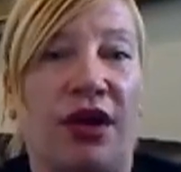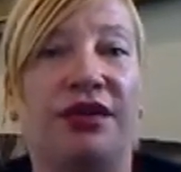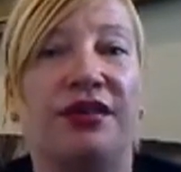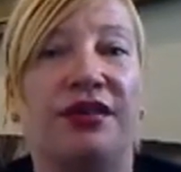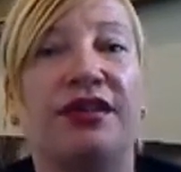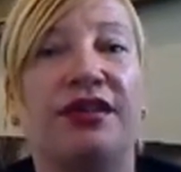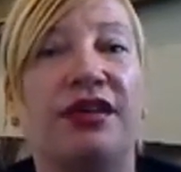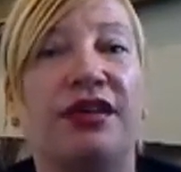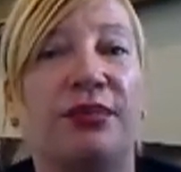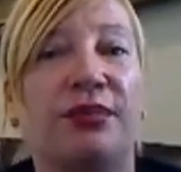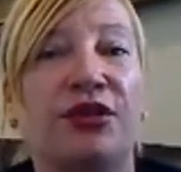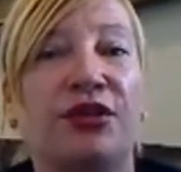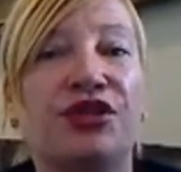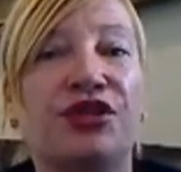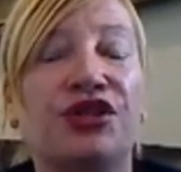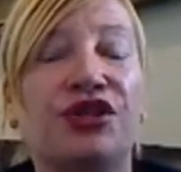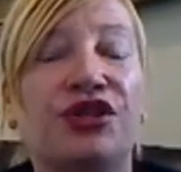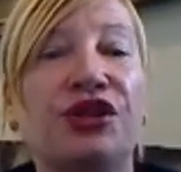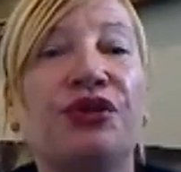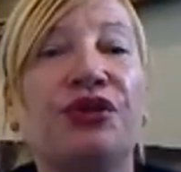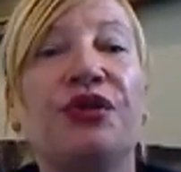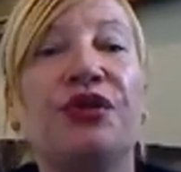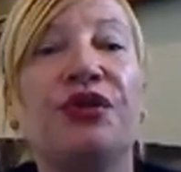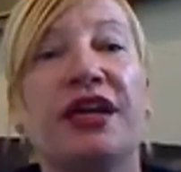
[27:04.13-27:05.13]
Number
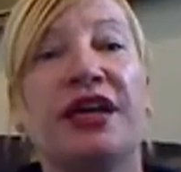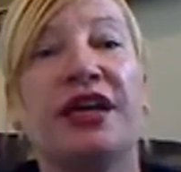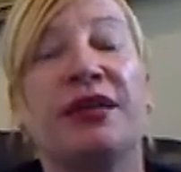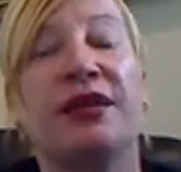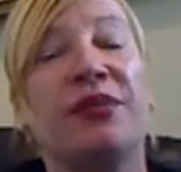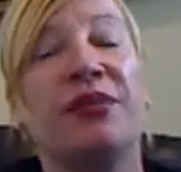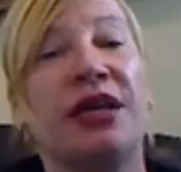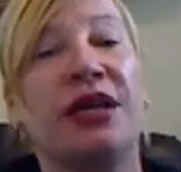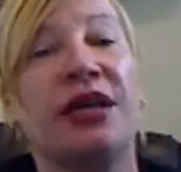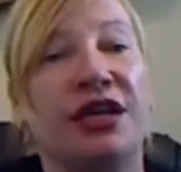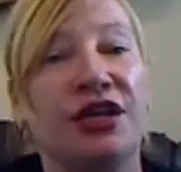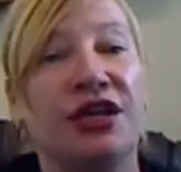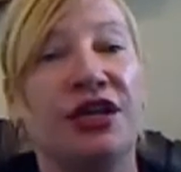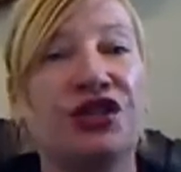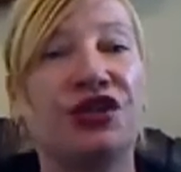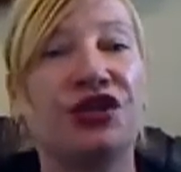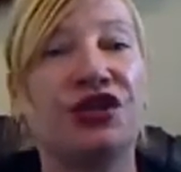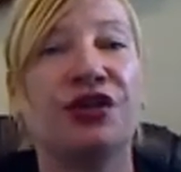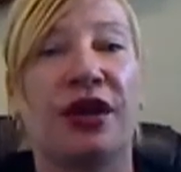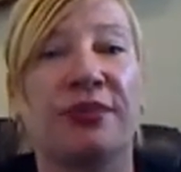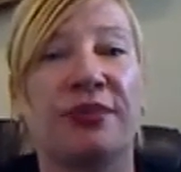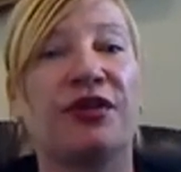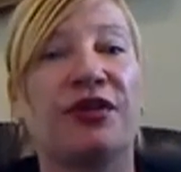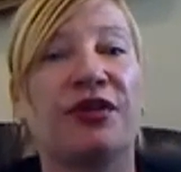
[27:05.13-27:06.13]
two, it can be issued
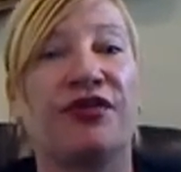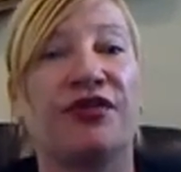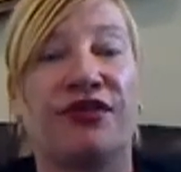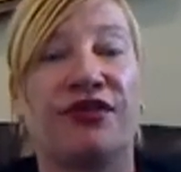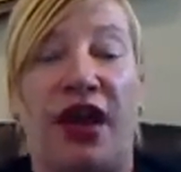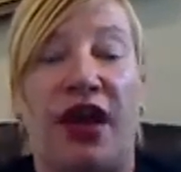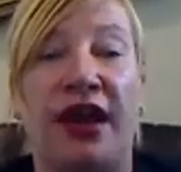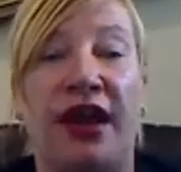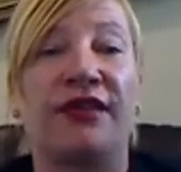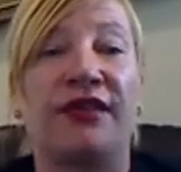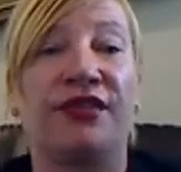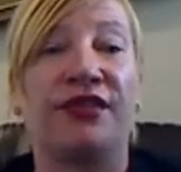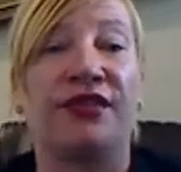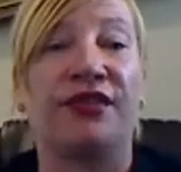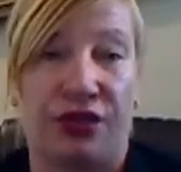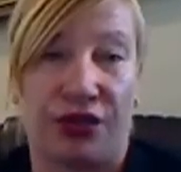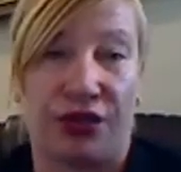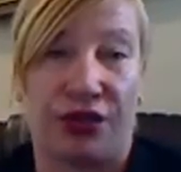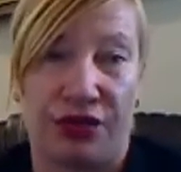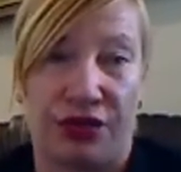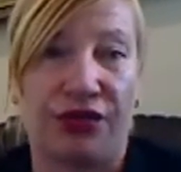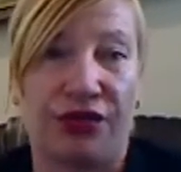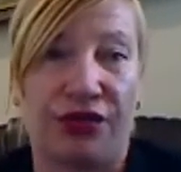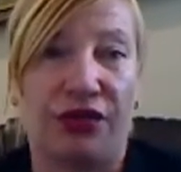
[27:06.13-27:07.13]
up to 5
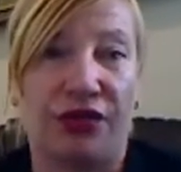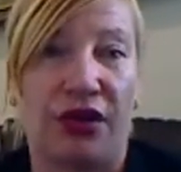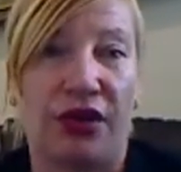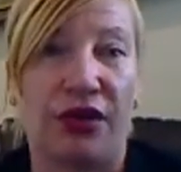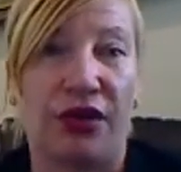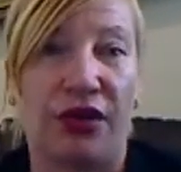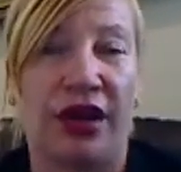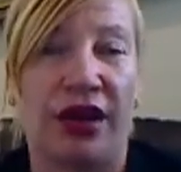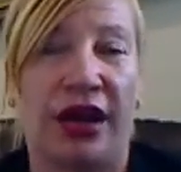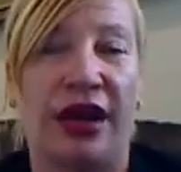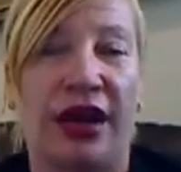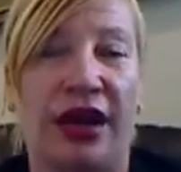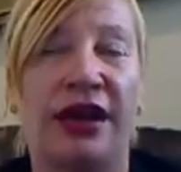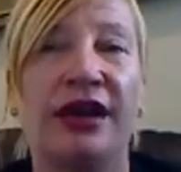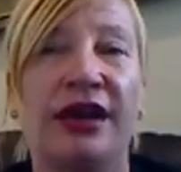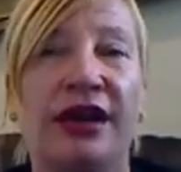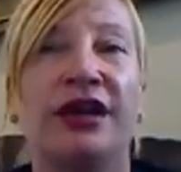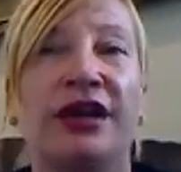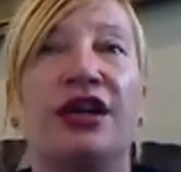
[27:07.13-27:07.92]
years, okay?